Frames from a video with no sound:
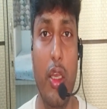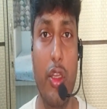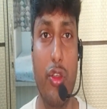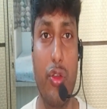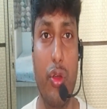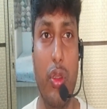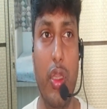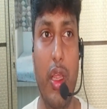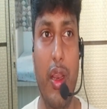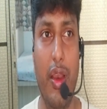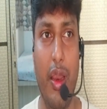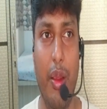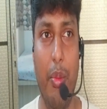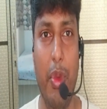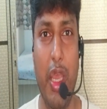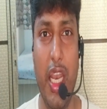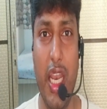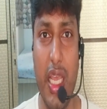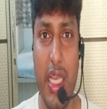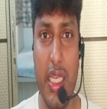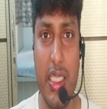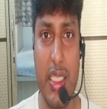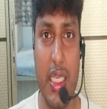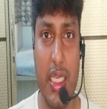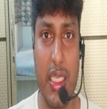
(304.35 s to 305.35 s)
So the
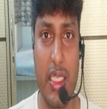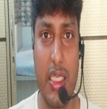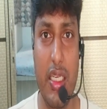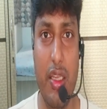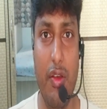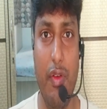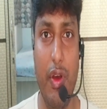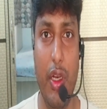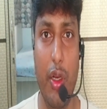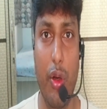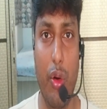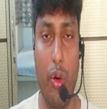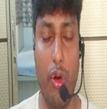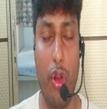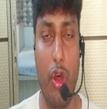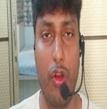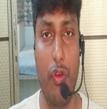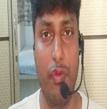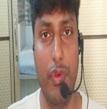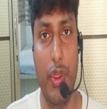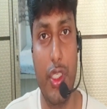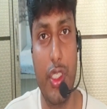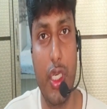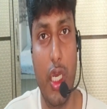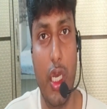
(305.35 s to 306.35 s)
remaining 61
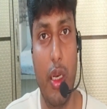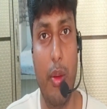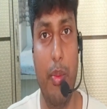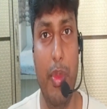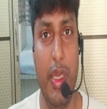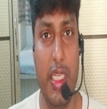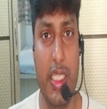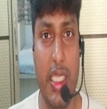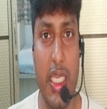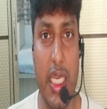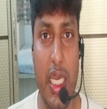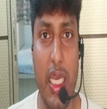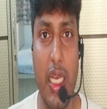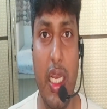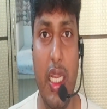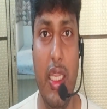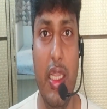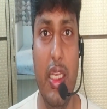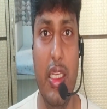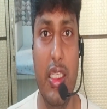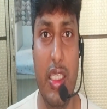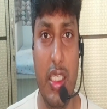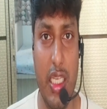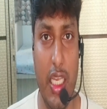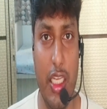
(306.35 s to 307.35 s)
codon, which are basically
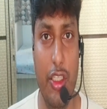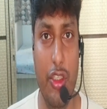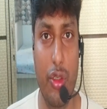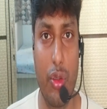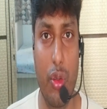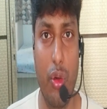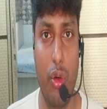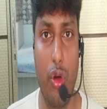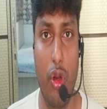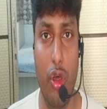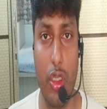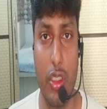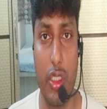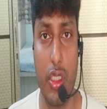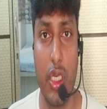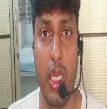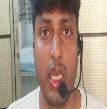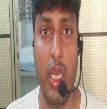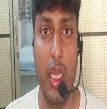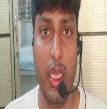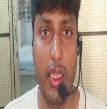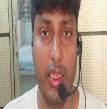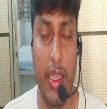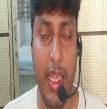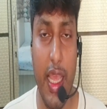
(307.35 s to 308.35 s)
the sense codons,
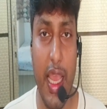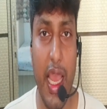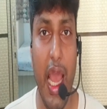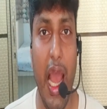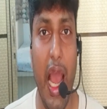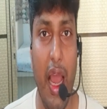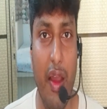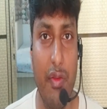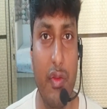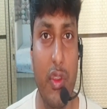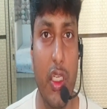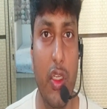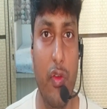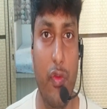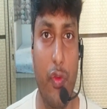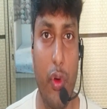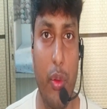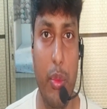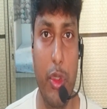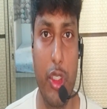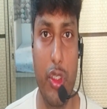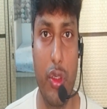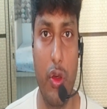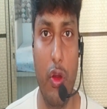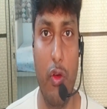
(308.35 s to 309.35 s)
they have the
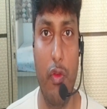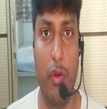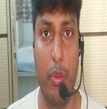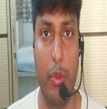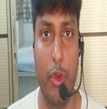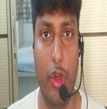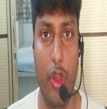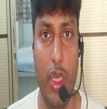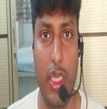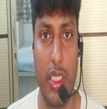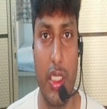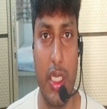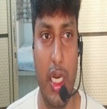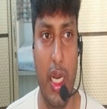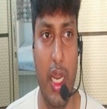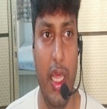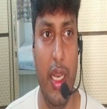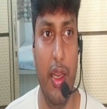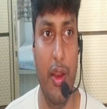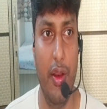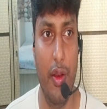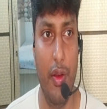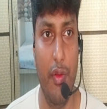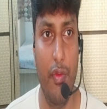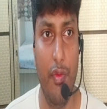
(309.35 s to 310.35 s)
information of amino acid,
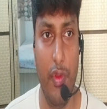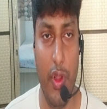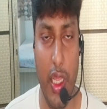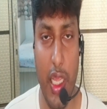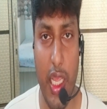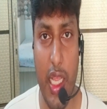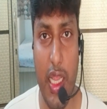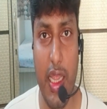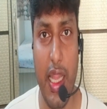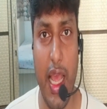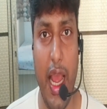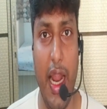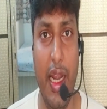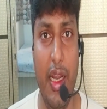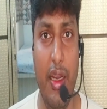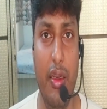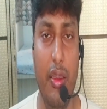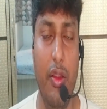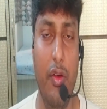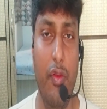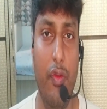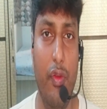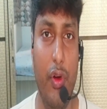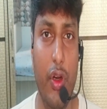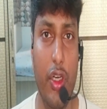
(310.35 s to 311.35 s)
and in
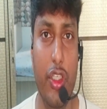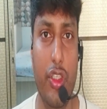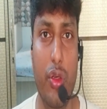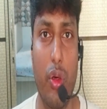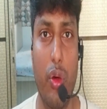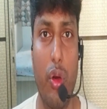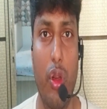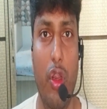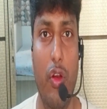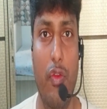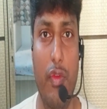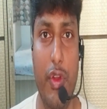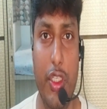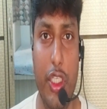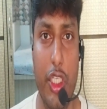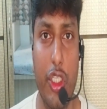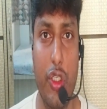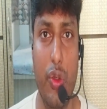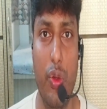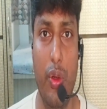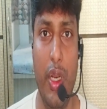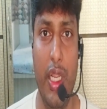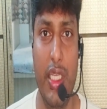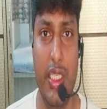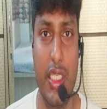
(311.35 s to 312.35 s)
that the first codon, which is
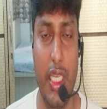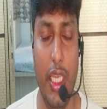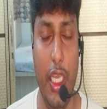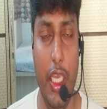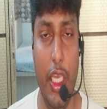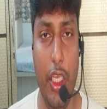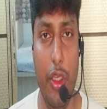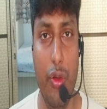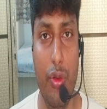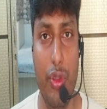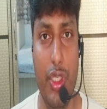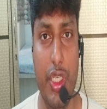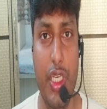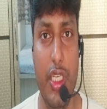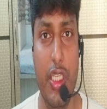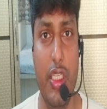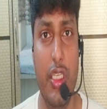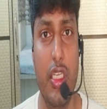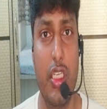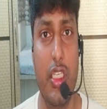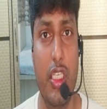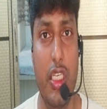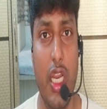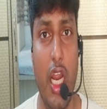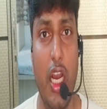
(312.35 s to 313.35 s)
known as AUG, is
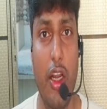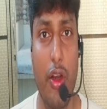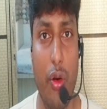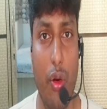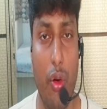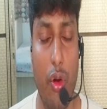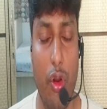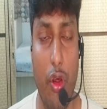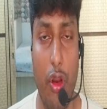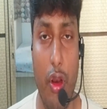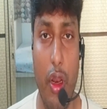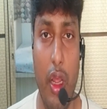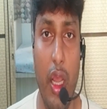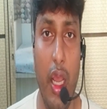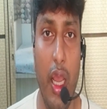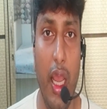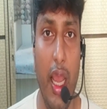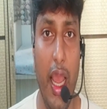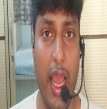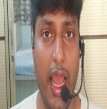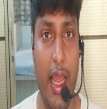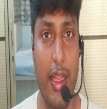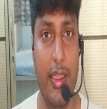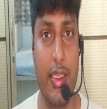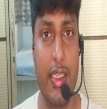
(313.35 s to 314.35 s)
the start codon,
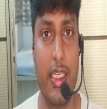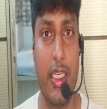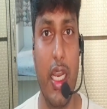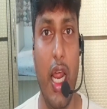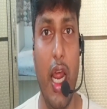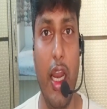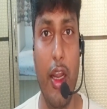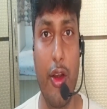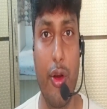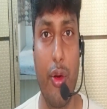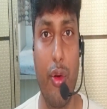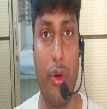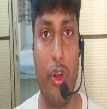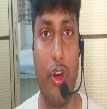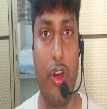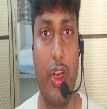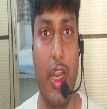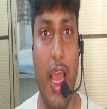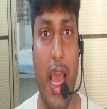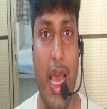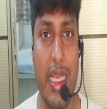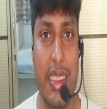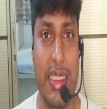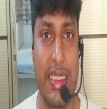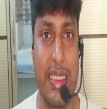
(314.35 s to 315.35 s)
and start codon
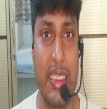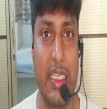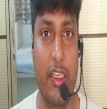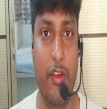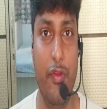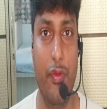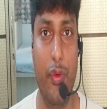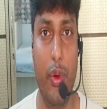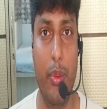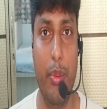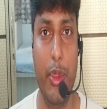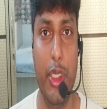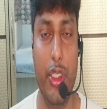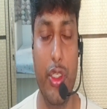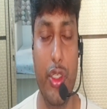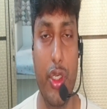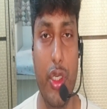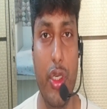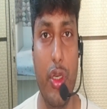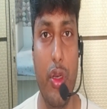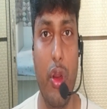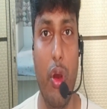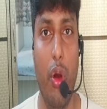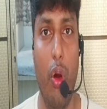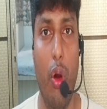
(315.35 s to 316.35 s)
has the
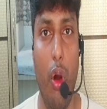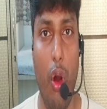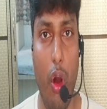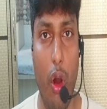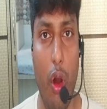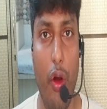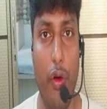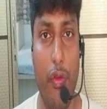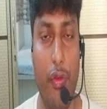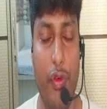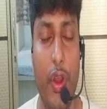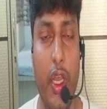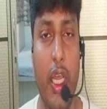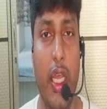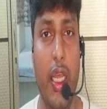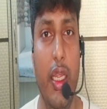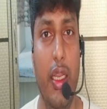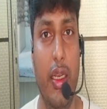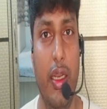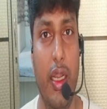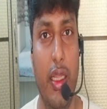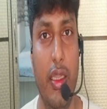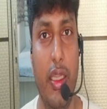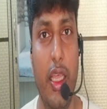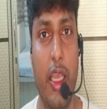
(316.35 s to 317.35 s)
information
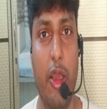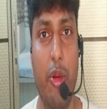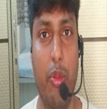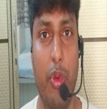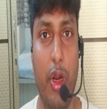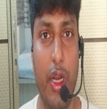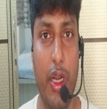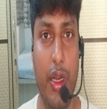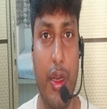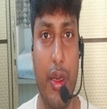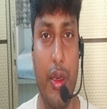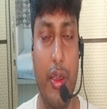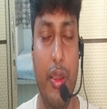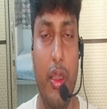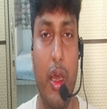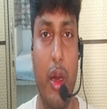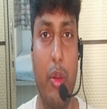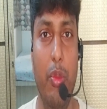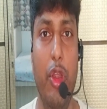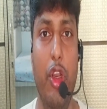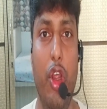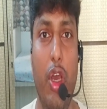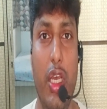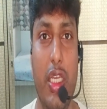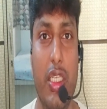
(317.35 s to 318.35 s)
of nothing but the
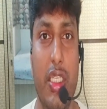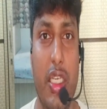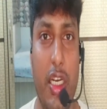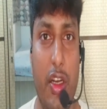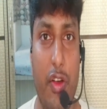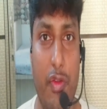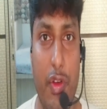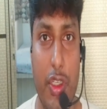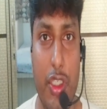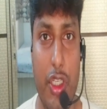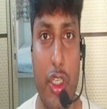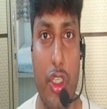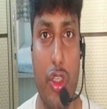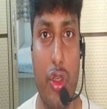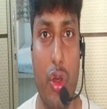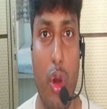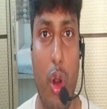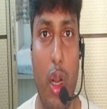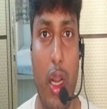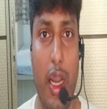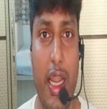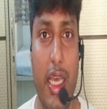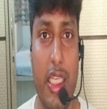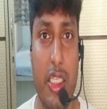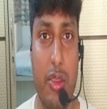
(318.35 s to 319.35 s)
amino acid which is
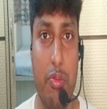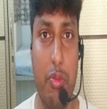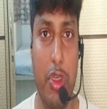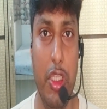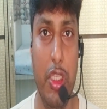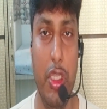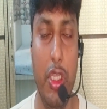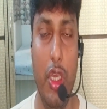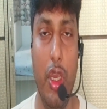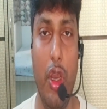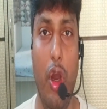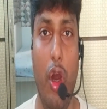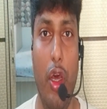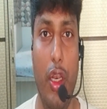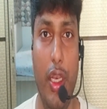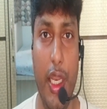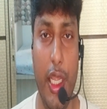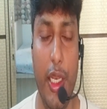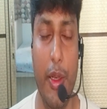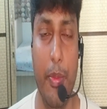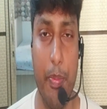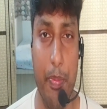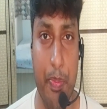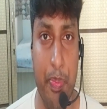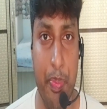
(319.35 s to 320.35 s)
called as
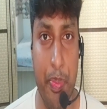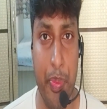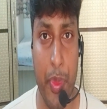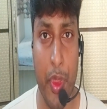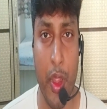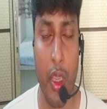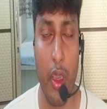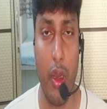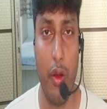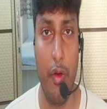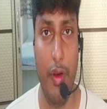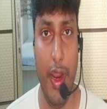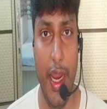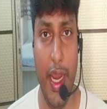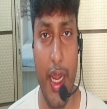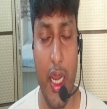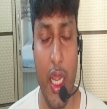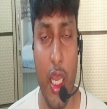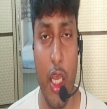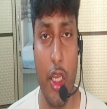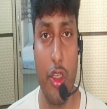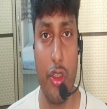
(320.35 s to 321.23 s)
methionine, right?